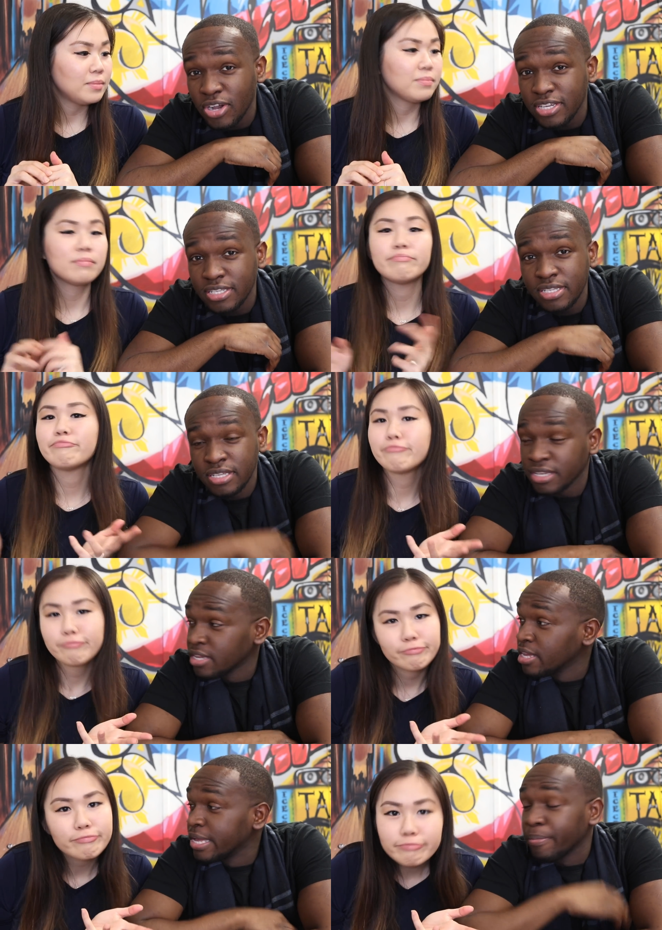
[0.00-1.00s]
Speaker 1: talking.
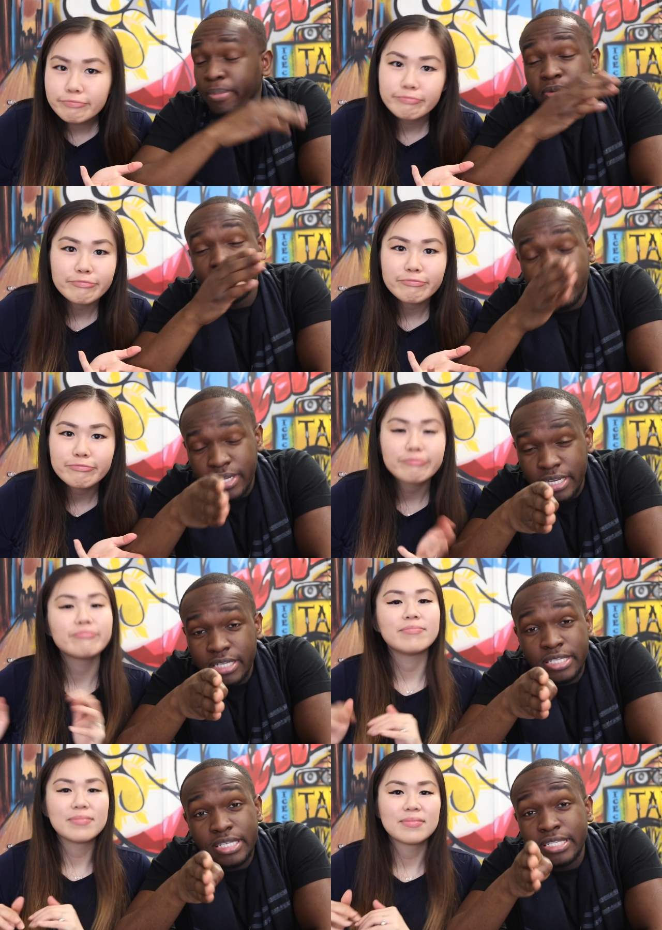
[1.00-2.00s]
But we're still gonna
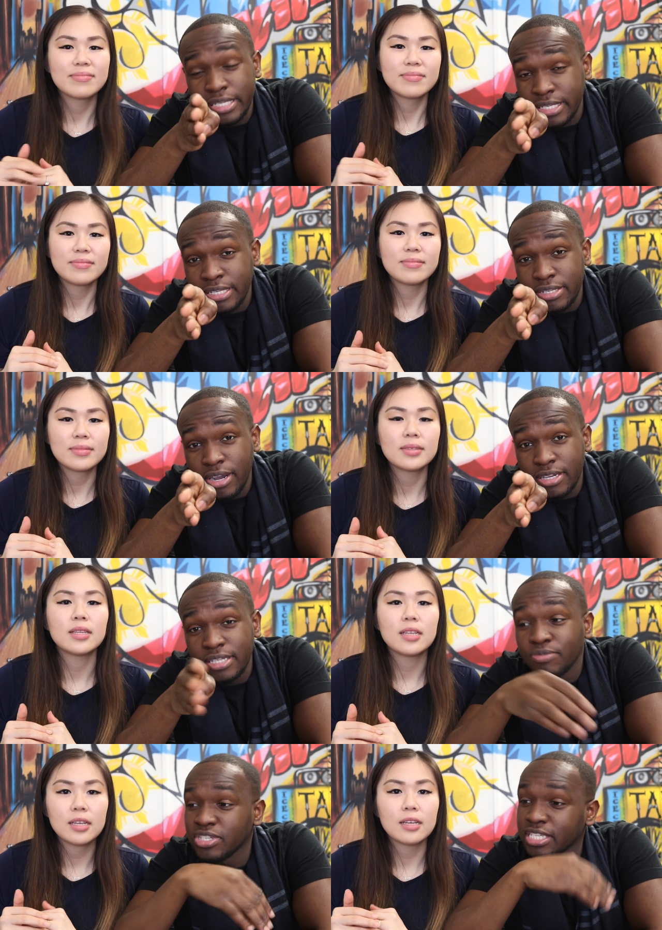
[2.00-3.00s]
con- continue
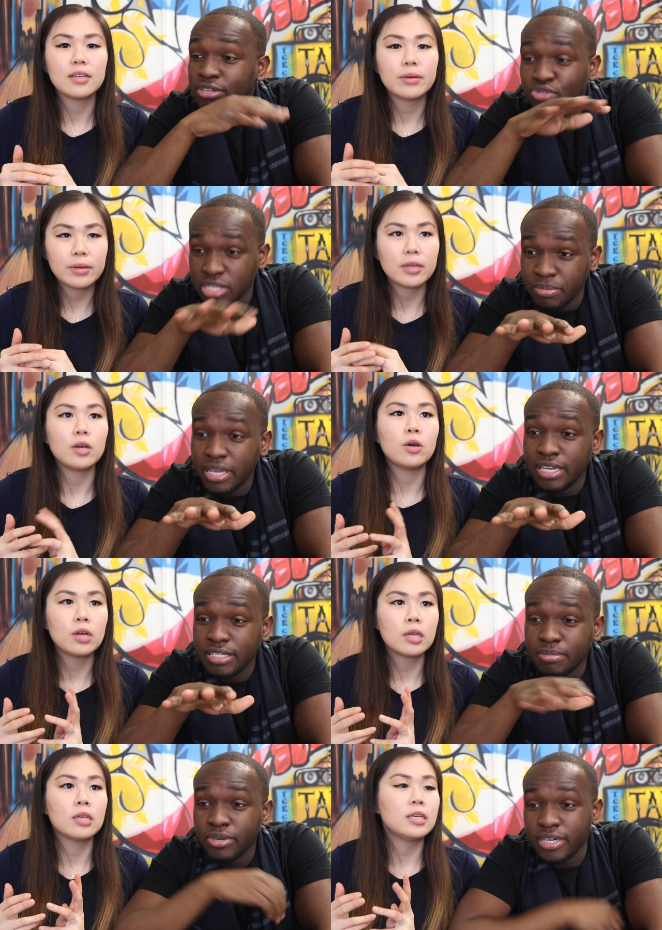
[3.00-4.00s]
talking. We're just gonna do some
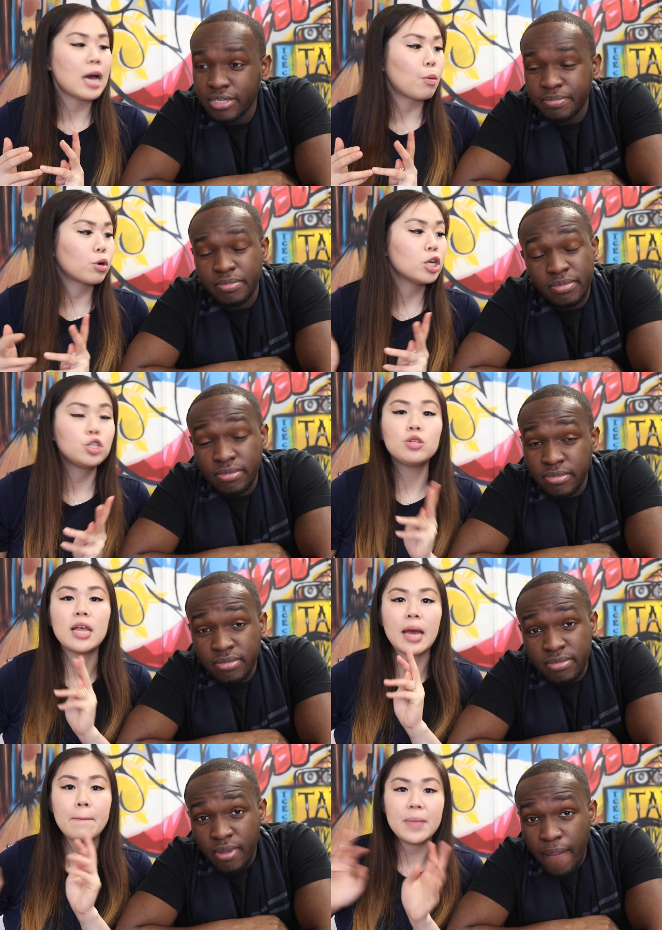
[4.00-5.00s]
ASMR. Yeah,
Speaker 2: we're gonna do
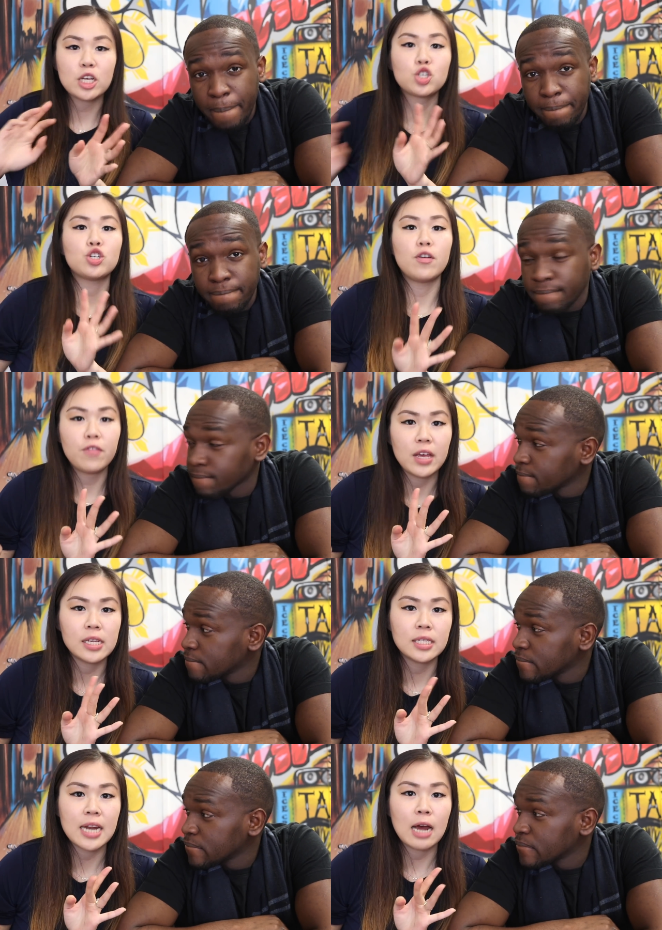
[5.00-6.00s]
like a mixture of
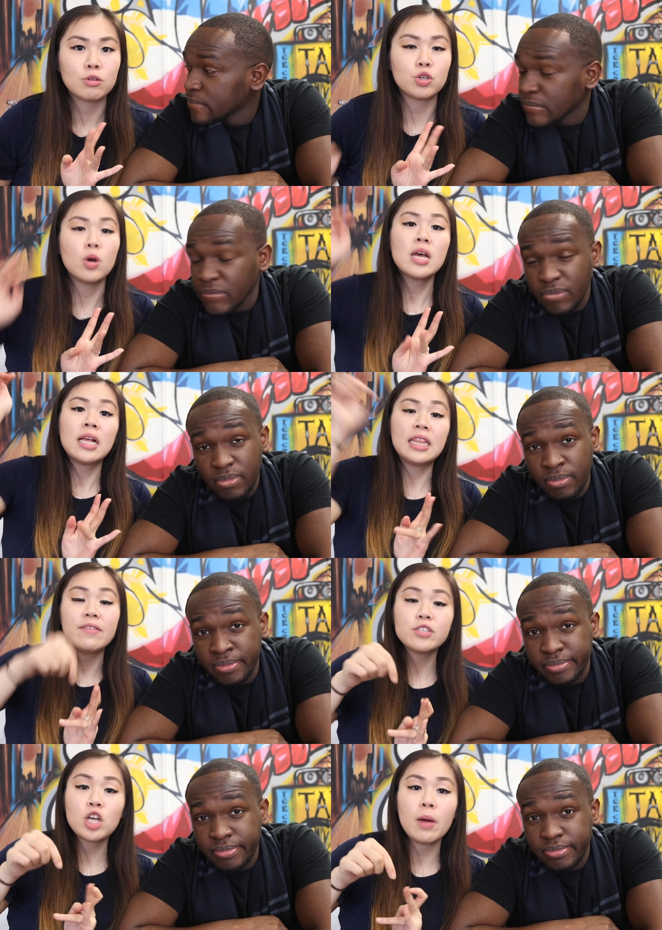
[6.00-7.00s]
things now. So
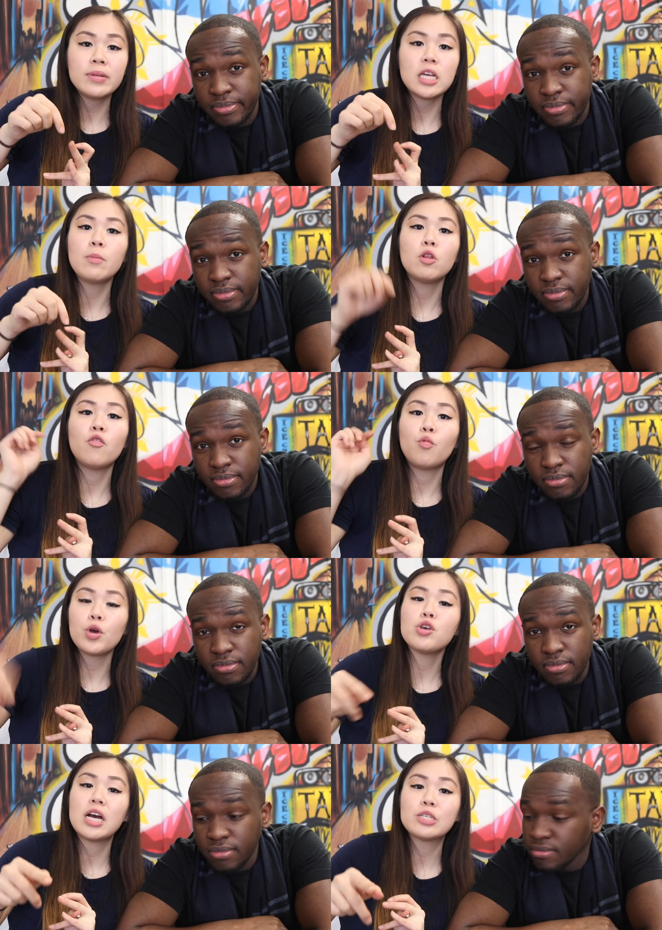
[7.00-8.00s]
leave us comments down below what
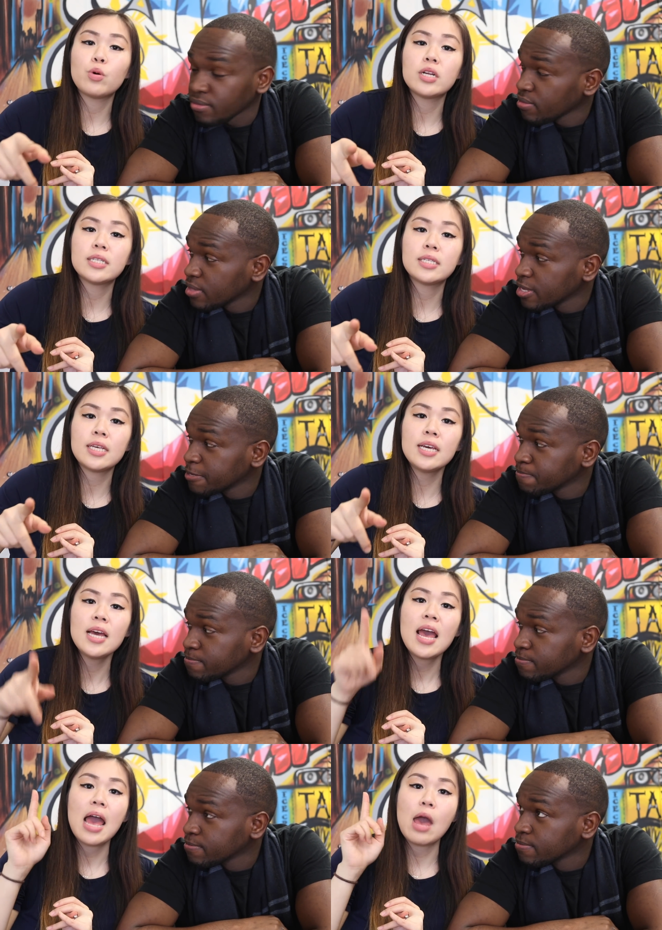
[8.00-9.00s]
you guys want to see,
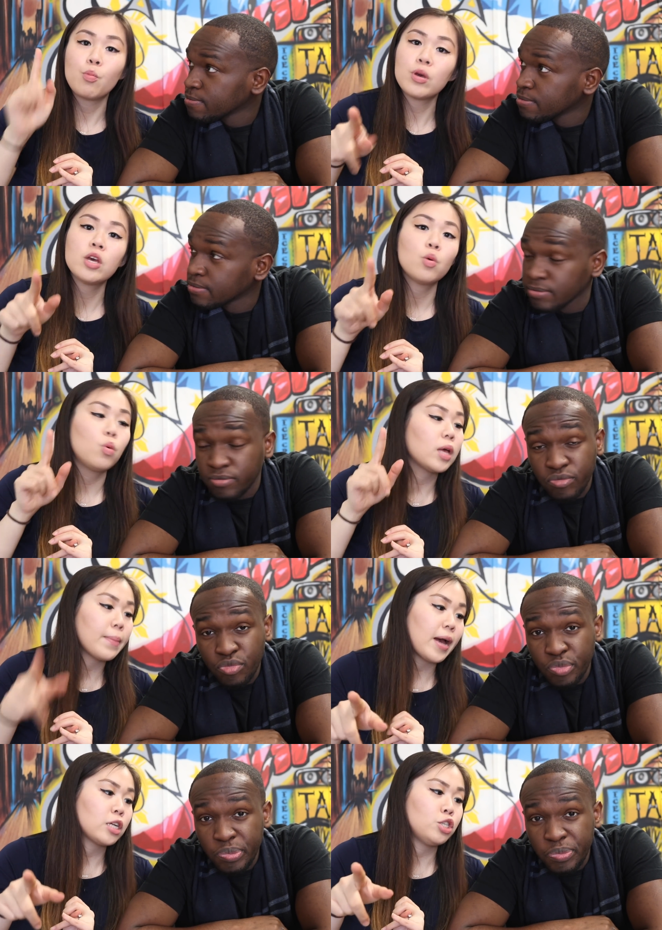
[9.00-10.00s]
and we will get
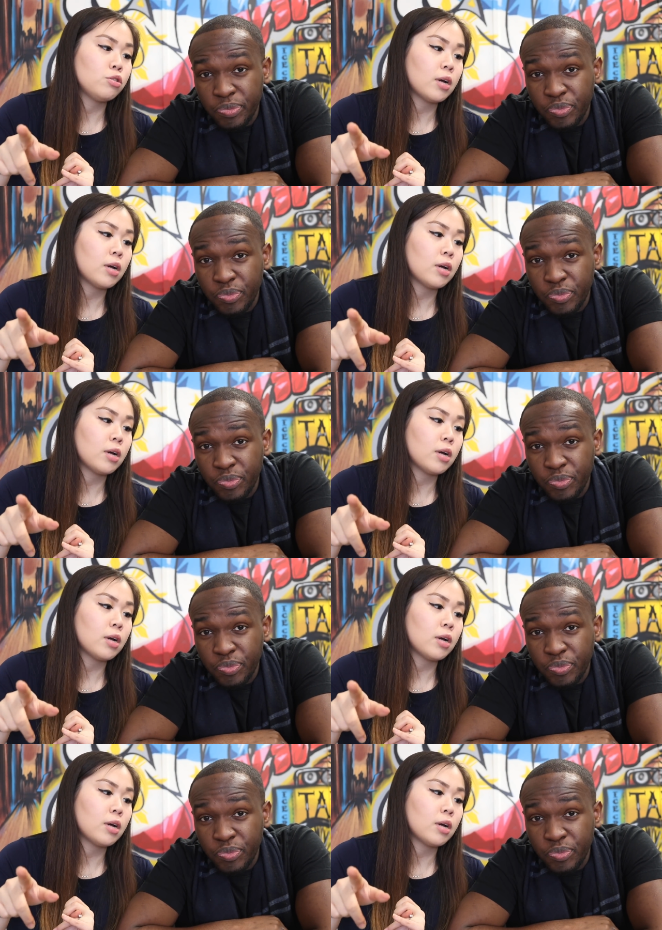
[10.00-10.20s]
back to you